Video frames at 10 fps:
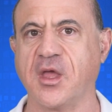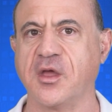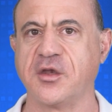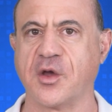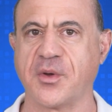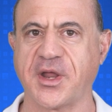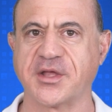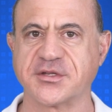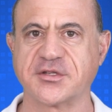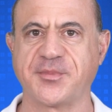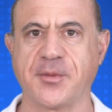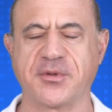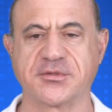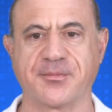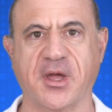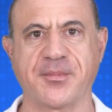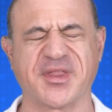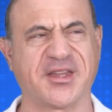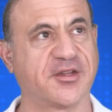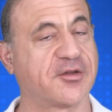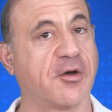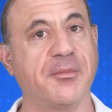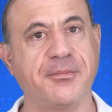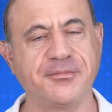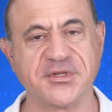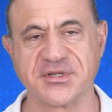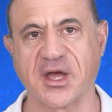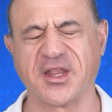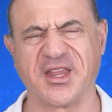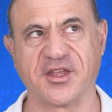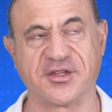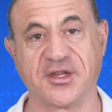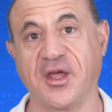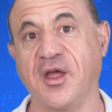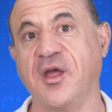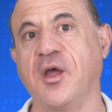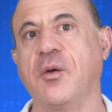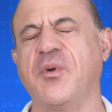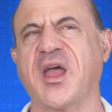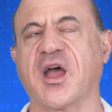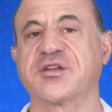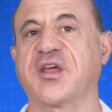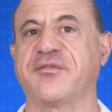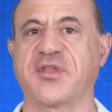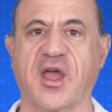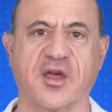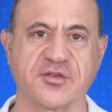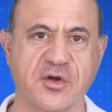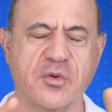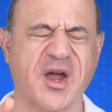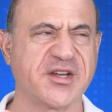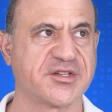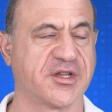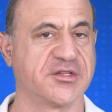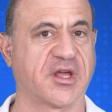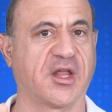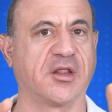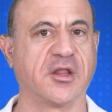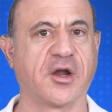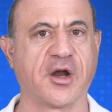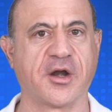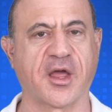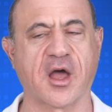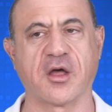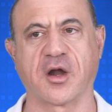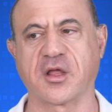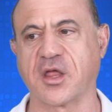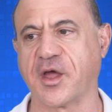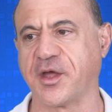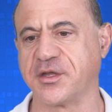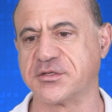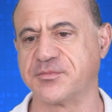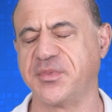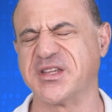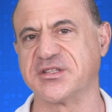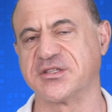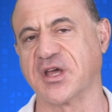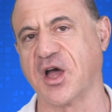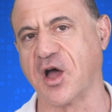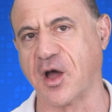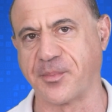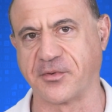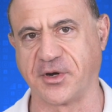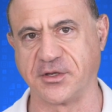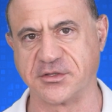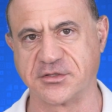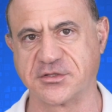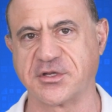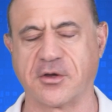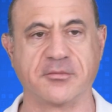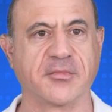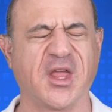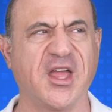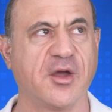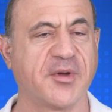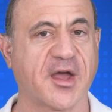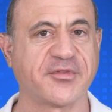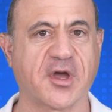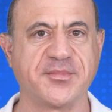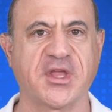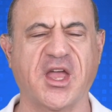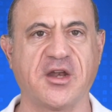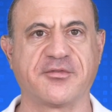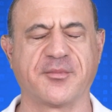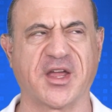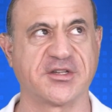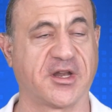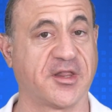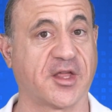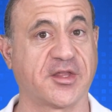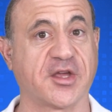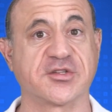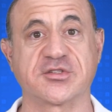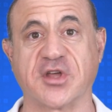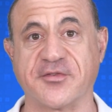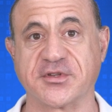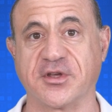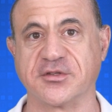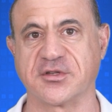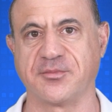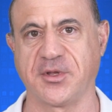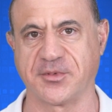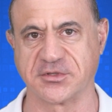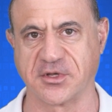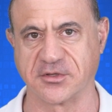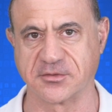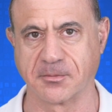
no one hands us a piece of paper that says, go design this. We actually have to ask questions and learn how our client's business operates. So we have to obtain information, and that takes soft skills and people skills.